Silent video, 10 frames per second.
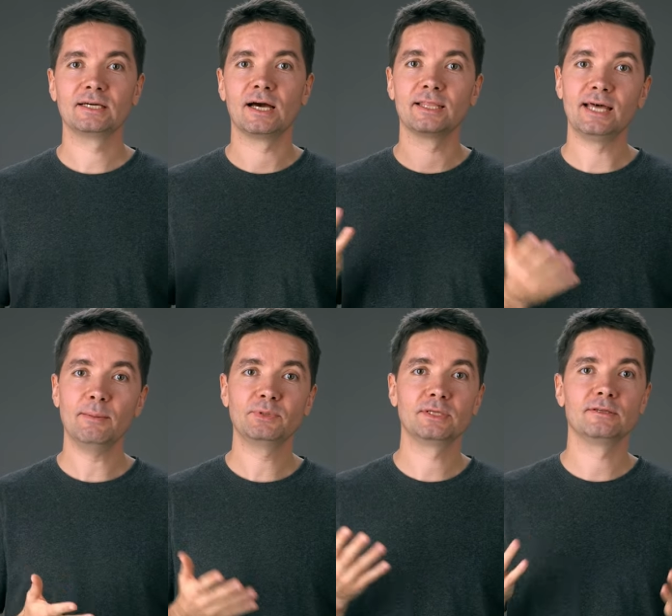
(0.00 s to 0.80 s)
the
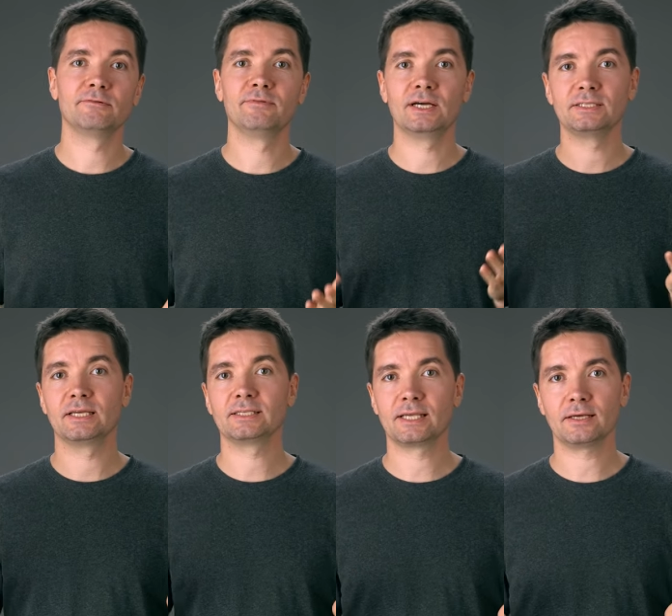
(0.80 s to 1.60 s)
adapted revised
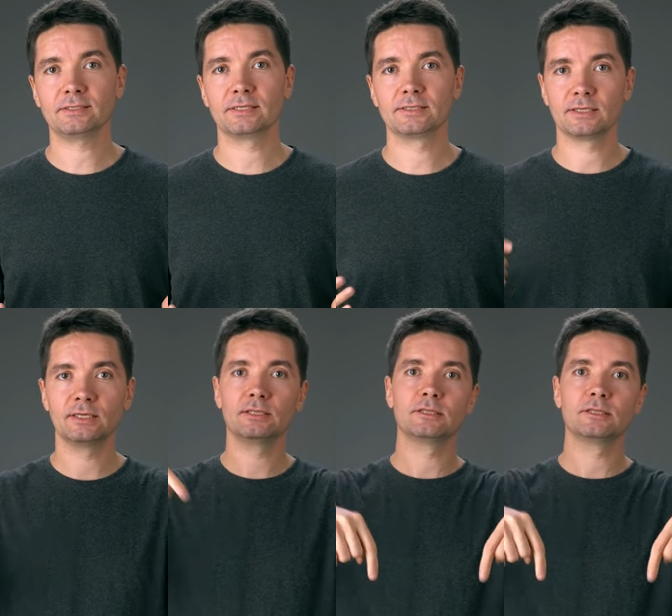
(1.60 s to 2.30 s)
x-axis in the